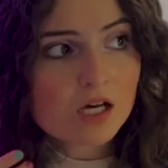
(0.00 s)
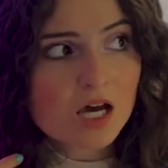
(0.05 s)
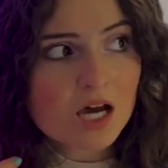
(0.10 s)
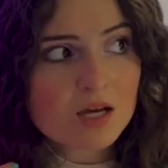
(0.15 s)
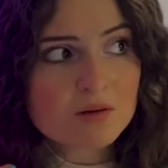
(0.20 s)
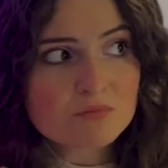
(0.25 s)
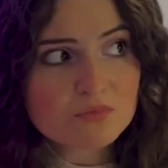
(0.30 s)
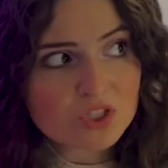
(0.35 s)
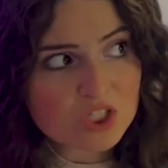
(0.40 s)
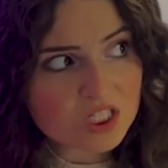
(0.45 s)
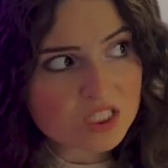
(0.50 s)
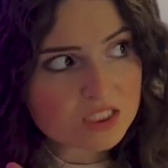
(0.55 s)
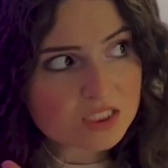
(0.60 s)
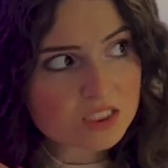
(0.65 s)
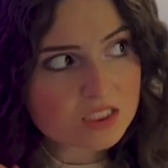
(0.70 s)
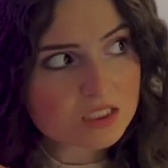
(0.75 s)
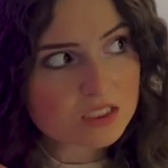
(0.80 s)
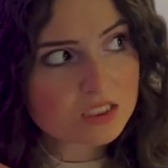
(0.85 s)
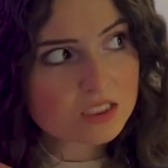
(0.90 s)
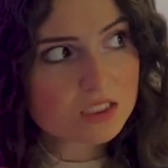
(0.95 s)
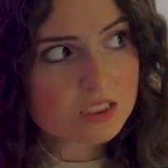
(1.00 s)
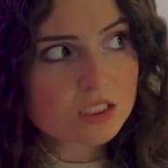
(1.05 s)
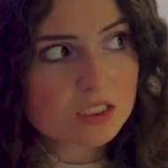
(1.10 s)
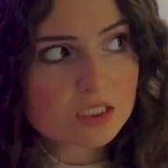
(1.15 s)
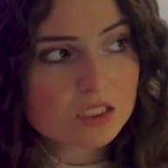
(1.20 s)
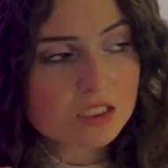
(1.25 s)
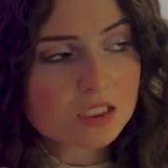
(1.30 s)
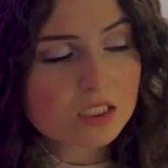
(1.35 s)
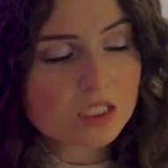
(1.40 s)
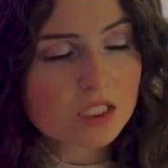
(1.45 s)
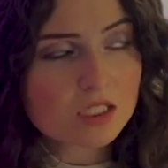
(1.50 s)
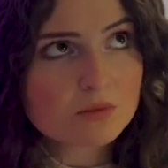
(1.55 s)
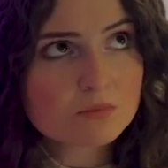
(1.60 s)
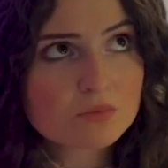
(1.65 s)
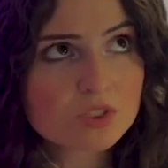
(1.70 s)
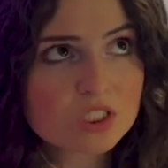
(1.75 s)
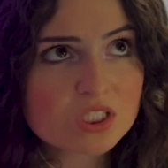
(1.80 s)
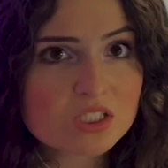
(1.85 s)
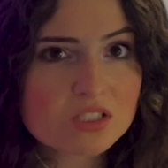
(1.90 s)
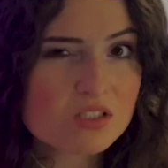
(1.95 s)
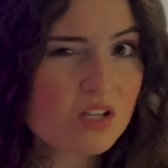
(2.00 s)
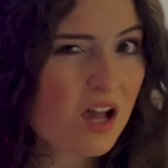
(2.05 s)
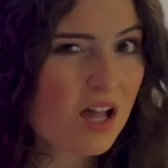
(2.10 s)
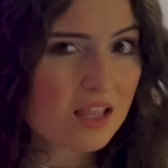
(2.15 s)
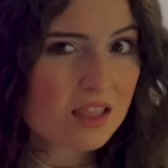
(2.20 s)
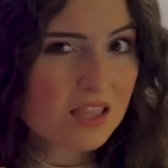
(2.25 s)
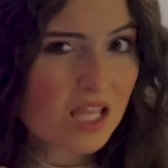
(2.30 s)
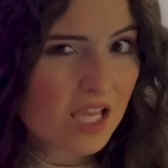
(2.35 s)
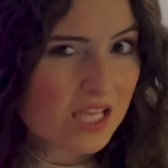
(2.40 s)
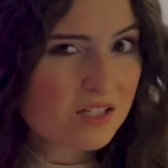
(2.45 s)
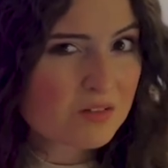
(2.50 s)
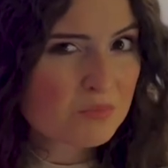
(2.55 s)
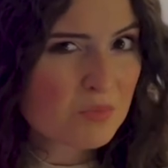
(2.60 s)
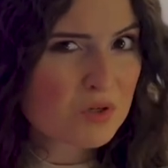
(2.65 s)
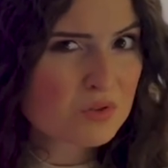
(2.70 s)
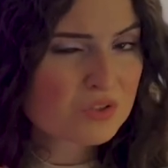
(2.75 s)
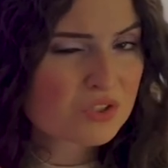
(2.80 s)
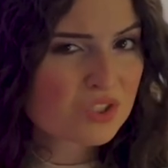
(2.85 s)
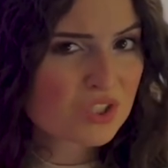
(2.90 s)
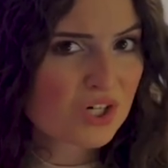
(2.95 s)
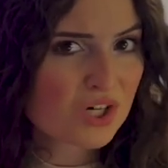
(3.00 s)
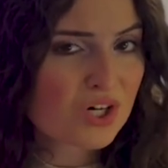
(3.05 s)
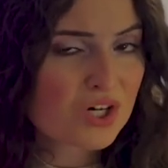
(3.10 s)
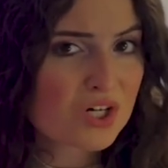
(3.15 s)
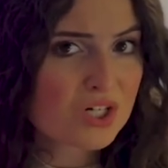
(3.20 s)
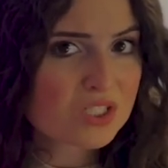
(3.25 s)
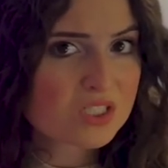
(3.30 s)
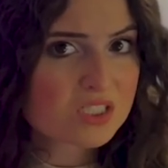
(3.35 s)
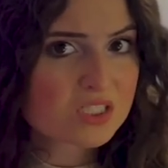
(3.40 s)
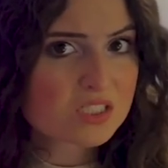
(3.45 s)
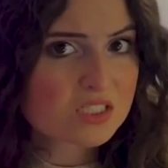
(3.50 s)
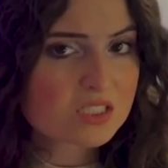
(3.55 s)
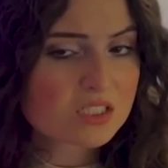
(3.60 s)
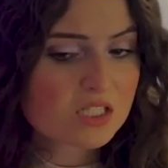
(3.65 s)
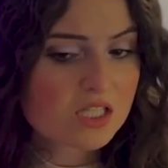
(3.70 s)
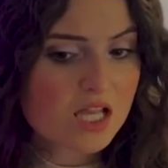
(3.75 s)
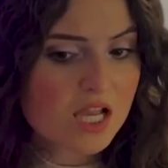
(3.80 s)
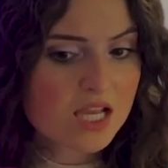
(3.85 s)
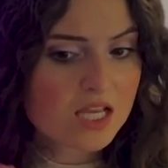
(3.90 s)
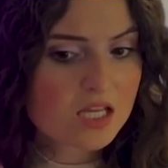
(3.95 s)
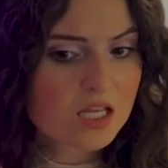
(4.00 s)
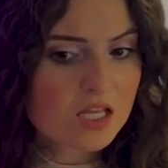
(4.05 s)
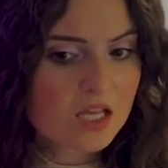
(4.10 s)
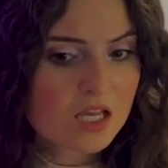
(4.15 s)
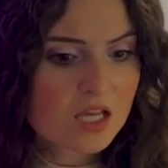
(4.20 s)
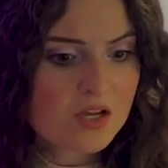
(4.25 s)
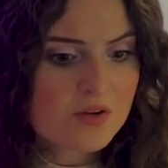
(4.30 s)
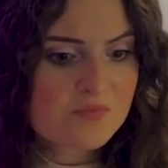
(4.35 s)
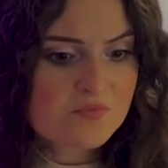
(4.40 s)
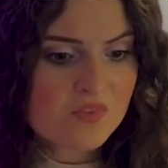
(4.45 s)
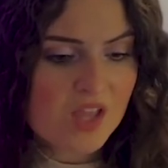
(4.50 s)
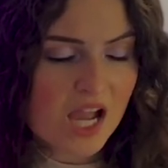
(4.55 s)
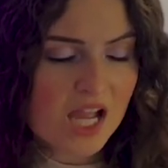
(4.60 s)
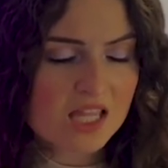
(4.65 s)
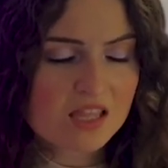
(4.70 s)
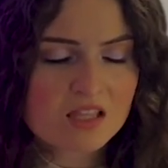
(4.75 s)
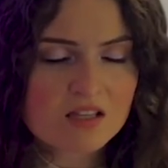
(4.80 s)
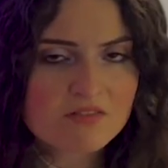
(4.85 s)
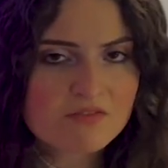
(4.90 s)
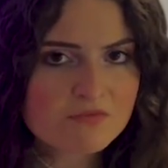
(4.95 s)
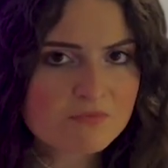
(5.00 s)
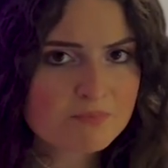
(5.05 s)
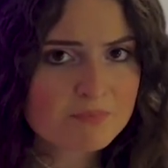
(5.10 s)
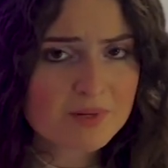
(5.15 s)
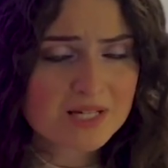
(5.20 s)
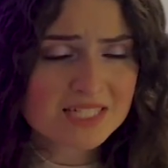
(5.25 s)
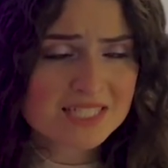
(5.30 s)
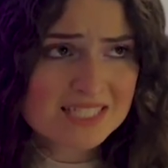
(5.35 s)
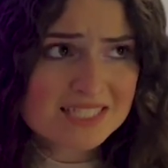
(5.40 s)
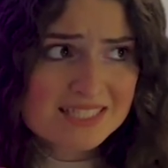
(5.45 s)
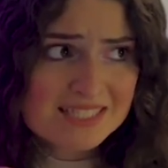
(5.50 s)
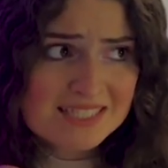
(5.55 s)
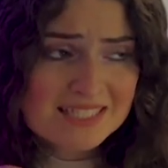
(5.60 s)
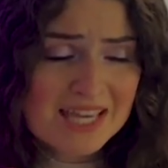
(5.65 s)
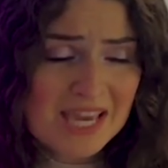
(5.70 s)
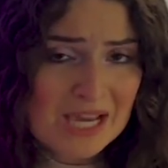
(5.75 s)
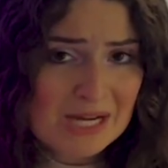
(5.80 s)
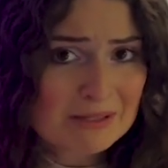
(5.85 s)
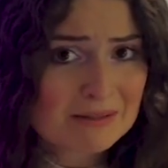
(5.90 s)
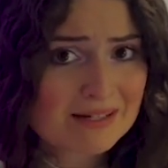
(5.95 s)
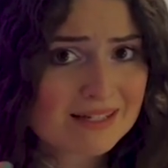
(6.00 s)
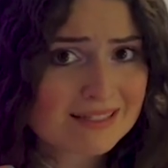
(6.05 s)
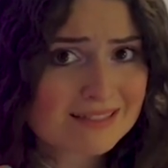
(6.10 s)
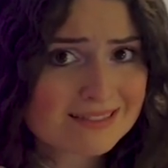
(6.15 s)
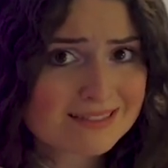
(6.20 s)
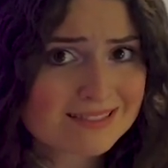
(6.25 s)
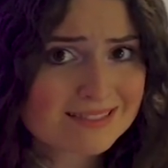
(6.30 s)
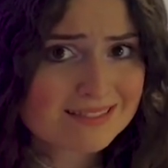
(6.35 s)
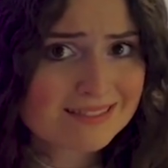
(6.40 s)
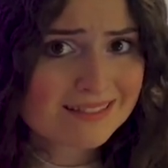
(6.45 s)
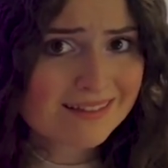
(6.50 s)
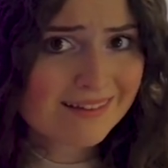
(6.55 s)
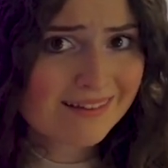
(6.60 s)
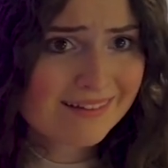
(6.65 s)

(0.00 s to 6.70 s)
I'm just not like most girls. Like, I love bunnies and carrots.